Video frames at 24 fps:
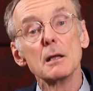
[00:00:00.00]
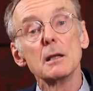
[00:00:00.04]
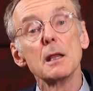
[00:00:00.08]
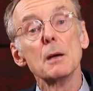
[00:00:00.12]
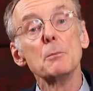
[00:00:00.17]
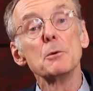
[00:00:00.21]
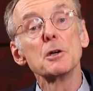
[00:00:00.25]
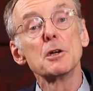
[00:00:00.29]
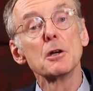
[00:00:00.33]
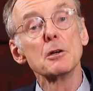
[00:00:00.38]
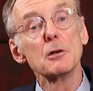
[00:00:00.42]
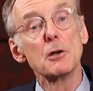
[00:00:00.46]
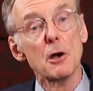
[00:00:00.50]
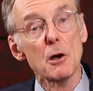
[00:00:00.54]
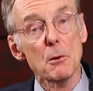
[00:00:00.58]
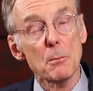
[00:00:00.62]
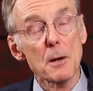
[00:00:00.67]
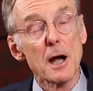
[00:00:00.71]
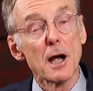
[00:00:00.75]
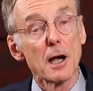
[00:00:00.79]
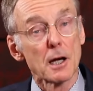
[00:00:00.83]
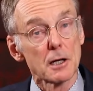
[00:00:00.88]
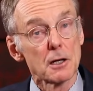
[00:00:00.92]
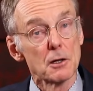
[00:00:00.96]
then we can go
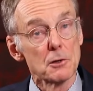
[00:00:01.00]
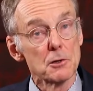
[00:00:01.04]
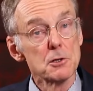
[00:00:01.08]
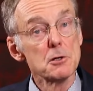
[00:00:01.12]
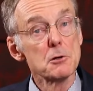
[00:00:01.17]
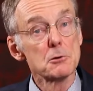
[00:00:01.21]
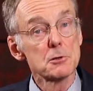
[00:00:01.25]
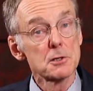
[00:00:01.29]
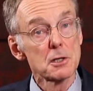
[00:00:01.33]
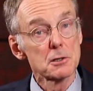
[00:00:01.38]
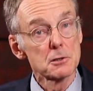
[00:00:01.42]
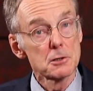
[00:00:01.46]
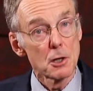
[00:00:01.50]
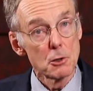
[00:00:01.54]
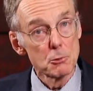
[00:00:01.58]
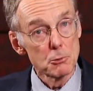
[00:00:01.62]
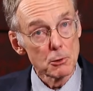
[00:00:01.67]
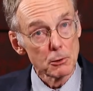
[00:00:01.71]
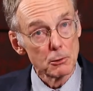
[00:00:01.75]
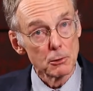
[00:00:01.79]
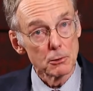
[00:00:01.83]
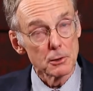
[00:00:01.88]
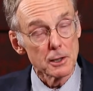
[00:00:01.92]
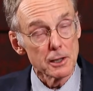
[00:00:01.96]
back and use the
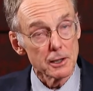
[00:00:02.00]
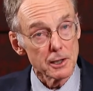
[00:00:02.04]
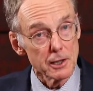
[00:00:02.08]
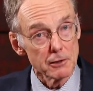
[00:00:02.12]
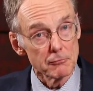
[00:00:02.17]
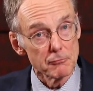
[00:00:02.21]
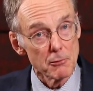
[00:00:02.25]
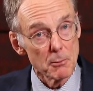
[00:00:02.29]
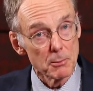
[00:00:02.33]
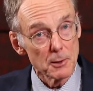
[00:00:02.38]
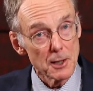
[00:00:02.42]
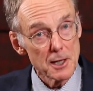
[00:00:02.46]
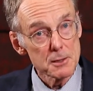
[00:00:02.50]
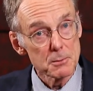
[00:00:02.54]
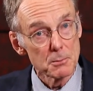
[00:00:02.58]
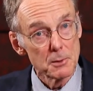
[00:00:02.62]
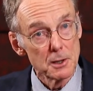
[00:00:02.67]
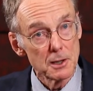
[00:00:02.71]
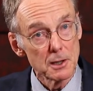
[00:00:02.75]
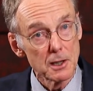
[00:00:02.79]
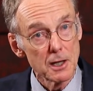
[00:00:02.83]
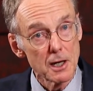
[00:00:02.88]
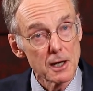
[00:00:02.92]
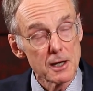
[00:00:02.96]
total diet
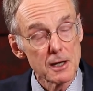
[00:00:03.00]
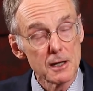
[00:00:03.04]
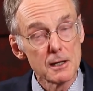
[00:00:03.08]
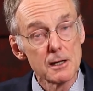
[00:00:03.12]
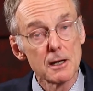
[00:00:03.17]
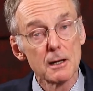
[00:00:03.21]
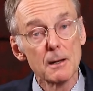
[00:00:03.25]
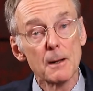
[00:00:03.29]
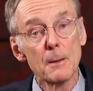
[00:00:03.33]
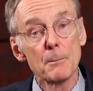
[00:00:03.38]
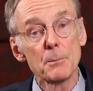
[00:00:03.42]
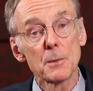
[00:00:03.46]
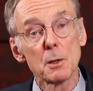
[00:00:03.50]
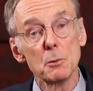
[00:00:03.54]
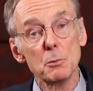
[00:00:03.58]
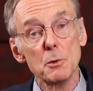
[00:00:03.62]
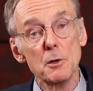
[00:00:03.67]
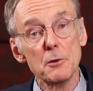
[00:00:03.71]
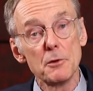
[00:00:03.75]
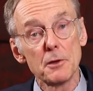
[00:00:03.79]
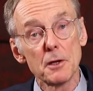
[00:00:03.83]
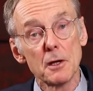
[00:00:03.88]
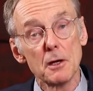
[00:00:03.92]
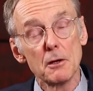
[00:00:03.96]
replacement again
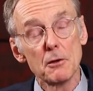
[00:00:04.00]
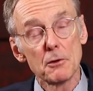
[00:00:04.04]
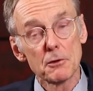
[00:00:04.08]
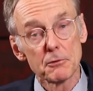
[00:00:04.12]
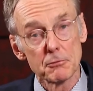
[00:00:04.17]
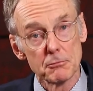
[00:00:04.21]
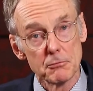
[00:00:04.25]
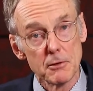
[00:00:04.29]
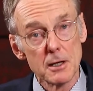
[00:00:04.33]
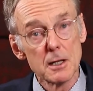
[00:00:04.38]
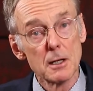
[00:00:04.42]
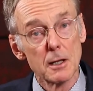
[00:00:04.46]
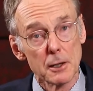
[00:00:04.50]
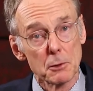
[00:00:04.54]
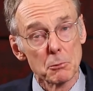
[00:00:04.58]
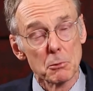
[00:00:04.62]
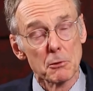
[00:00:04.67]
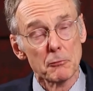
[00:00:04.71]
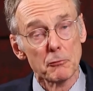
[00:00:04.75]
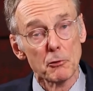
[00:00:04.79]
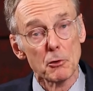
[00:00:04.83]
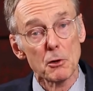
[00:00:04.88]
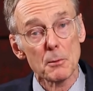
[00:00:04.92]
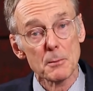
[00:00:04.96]
with three
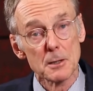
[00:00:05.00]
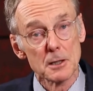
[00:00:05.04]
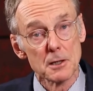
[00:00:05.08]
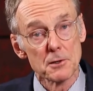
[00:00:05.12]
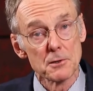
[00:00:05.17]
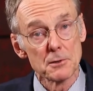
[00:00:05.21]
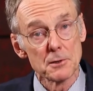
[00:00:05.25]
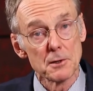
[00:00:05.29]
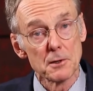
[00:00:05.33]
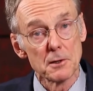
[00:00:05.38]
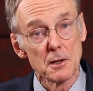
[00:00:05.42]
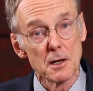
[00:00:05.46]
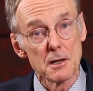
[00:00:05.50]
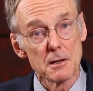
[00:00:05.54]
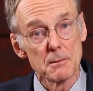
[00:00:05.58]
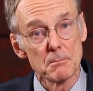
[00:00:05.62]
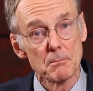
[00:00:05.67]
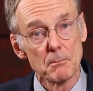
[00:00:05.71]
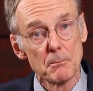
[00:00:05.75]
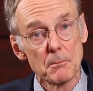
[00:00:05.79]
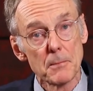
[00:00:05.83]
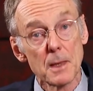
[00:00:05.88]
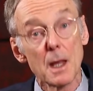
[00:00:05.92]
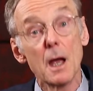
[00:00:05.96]
liquid formulas a day.
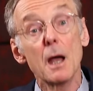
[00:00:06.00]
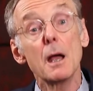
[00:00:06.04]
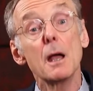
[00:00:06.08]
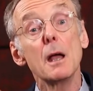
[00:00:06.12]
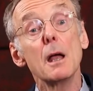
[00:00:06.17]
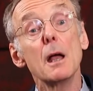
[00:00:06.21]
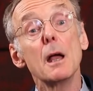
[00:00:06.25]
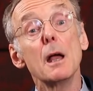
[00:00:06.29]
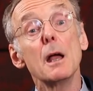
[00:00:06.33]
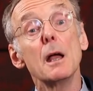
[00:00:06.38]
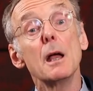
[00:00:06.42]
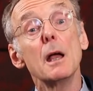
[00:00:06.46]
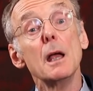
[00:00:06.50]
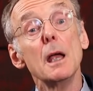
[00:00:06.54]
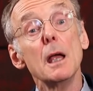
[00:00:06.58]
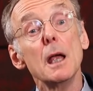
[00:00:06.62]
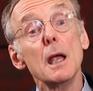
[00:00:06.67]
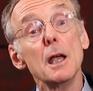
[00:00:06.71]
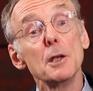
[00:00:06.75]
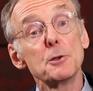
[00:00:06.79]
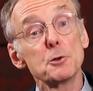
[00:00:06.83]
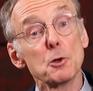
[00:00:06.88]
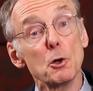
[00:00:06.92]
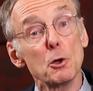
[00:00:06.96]

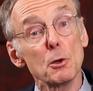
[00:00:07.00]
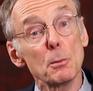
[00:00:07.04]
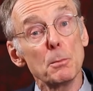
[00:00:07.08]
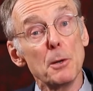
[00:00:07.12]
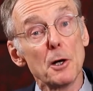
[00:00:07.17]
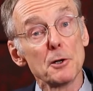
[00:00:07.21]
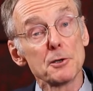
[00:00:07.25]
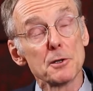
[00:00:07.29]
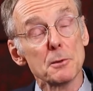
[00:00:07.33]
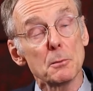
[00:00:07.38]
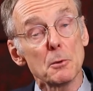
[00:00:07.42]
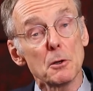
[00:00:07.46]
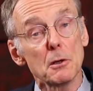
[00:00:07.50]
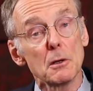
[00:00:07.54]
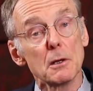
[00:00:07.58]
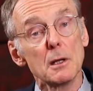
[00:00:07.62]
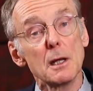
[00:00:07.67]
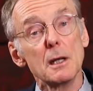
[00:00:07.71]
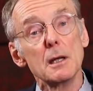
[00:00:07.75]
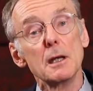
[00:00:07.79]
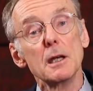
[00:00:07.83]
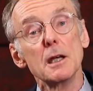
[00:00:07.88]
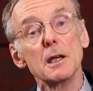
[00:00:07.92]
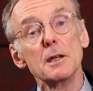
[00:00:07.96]
It's all possible.
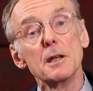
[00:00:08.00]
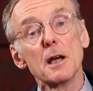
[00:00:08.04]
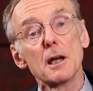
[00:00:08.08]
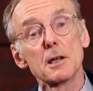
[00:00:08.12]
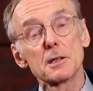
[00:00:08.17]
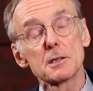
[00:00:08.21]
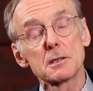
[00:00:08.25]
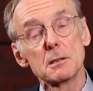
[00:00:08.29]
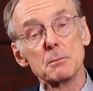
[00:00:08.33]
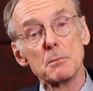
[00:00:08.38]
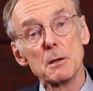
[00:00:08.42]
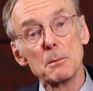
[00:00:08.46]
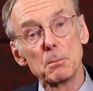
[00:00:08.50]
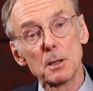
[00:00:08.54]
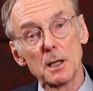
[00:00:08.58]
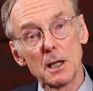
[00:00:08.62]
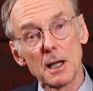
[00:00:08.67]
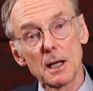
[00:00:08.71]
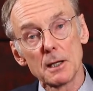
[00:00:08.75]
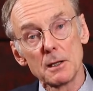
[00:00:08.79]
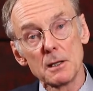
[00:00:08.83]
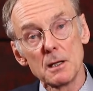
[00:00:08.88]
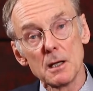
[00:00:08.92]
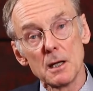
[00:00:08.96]
It has to be
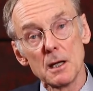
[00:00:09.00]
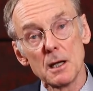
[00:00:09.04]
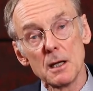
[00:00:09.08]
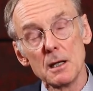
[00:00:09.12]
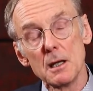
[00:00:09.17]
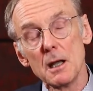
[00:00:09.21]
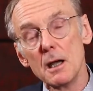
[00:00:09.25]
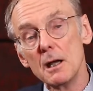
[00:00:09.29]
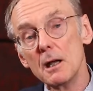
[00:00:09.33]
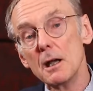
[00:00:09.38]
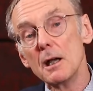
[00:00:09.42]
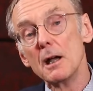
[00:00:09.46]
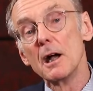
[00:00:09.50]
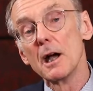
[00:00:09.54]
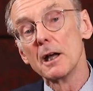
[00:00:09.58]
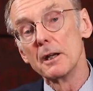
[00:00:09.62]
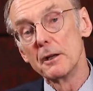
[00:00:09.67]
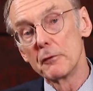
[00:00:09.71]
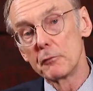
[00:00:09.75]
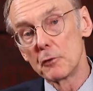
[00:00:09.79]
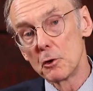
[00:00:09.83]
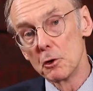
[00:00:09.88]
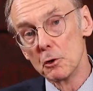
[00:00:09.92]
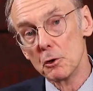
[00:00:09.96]
planned in,
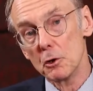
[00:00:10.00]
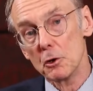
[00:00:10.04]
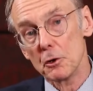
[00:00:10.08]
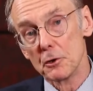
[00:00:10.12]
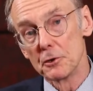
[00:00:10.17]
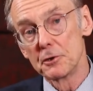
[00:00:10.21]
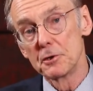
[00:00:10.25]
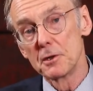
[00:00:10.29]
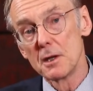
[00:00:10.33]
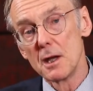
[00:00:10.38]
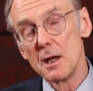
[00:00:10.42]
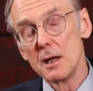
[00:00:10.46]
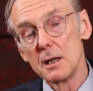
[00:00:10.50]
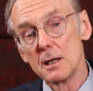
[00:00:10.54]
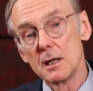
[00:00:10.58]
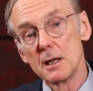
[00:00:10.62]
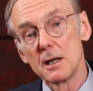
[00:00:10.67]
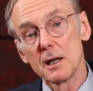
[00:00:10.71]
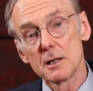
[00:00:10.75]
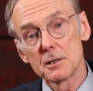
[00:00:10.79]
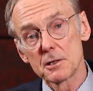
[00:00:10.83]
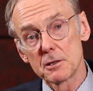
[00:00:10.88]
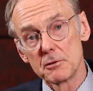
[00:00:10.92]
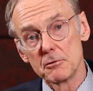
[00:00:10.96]
and of course,
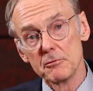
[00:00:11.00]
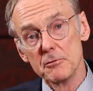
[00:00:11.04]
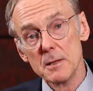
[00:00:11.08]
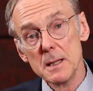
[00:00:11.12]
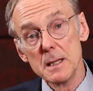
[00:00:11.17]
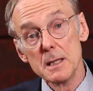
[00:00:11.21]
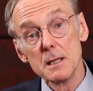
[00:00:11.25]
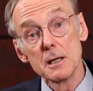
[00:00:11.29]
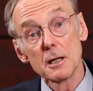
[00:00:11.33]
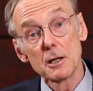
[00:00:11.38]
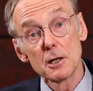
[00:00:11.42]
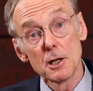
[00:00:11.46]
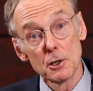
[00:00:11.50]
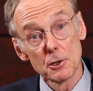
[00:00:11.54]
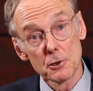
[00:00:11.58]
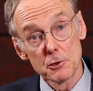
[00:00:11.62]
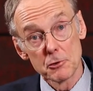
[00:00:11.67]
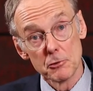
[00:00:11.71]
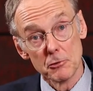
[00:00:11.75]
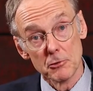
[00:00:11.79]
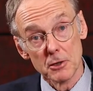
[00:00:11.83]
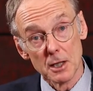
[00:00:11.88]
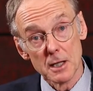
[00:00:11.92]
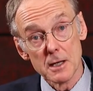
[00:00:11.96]
it has to be
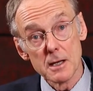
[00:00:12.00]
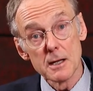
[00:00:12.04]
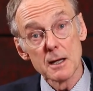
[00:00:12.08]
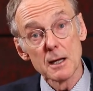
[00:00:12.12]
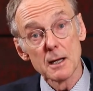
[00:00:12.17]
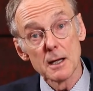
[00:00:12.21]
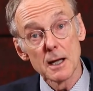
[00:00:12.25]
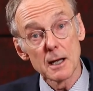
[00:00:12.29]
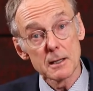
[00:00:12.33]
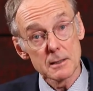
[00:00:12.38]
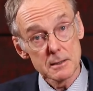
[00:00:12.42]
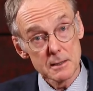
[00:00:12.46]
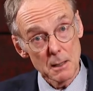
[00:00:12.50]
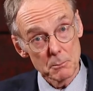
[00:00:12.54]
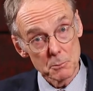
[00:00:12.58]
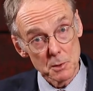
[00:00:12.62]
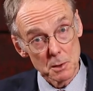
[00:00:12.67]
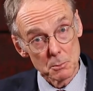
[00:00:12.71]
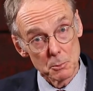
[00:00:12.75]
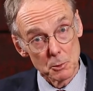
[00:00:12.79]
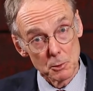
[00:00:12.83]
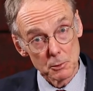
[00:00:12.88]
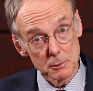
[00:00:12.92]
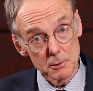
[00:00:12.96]
culturally
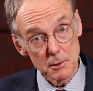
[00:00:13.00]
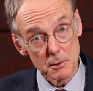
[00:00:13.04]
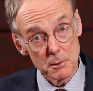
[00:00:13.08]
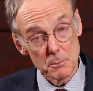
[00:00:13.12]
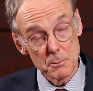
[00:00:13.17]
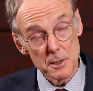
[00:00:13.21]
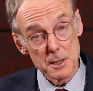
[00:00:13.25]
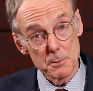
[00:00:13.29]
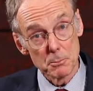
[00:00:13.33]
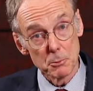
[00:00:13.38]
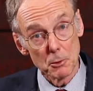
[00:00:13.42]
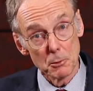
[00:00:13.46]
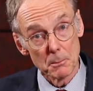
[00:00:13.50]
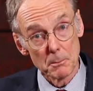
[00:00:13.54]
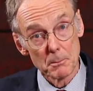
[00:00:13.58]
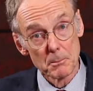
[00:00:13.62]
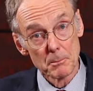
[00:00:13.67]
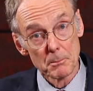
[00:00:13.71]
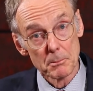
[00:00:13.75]
acceptable to the people.